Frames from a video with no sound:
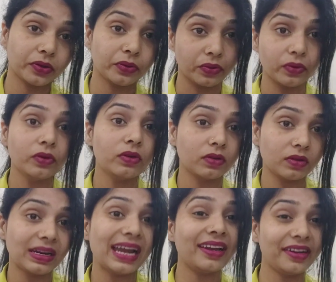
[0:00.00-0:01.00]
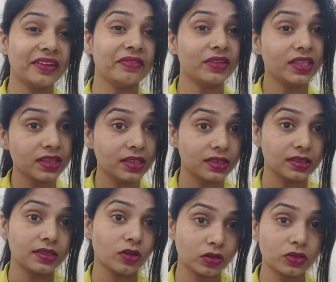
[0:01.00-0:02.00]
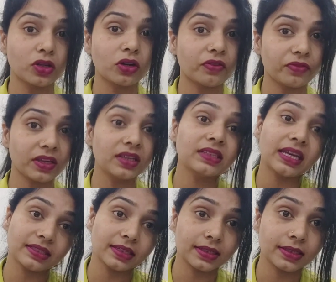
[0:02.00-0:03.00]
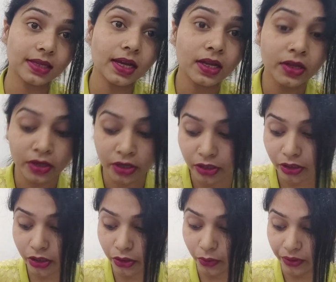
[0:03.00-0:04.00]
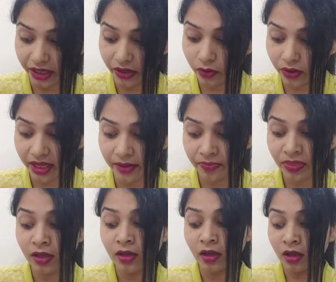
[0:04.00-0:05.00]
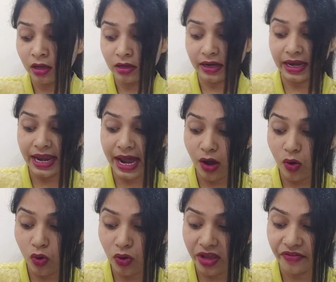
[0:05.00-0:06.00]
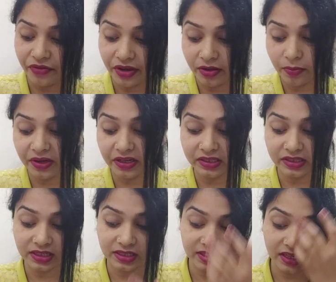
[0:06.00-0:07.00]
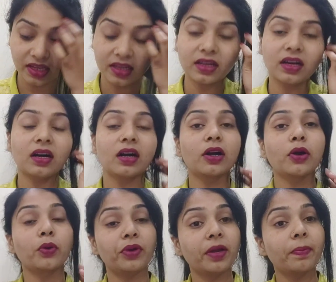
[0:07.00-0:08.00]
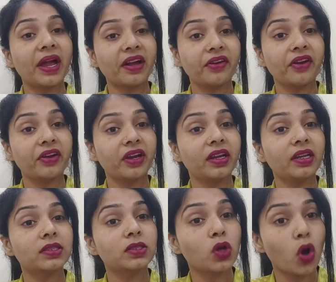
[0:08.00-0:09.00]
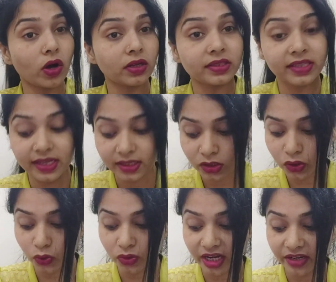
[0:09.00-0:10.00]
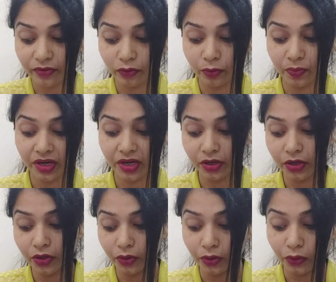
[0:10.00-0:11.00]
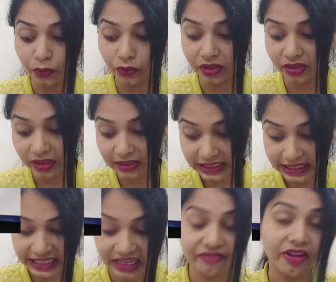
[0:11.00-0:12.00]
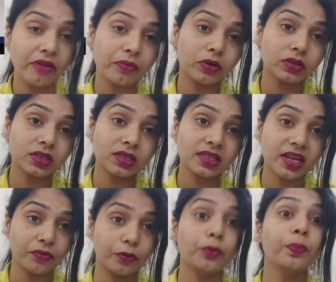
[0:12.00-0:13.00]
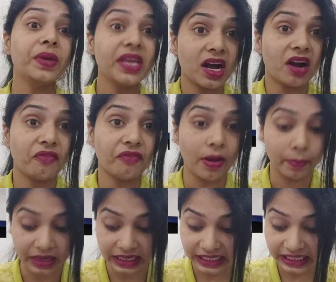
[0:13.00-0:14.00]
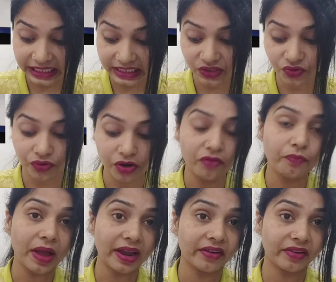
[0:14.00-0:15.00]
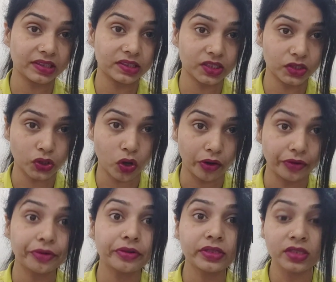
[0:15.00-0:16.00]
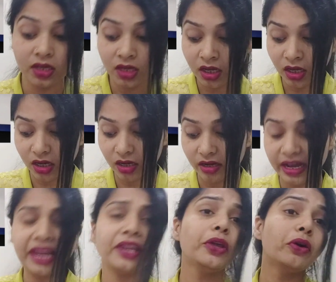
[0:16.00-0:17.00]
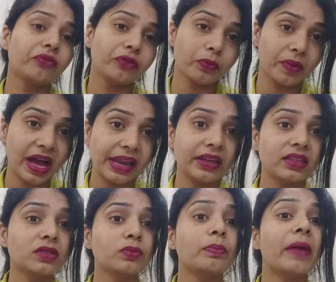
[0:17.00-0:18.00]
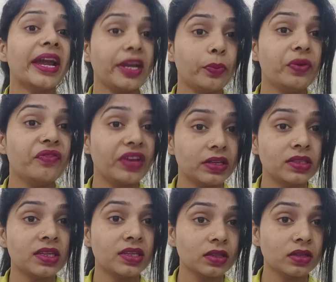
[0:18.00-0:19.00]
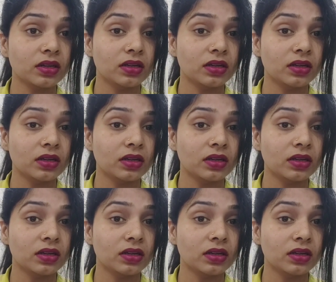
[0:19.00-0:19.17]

to know relatively these sort of things, as it is a chronic. Okay, now if we will be discussing chronic pancreatitis causes, so that would be include cystic fibrosis, there would be a family history of pancreas disorders, any of your parents might be facing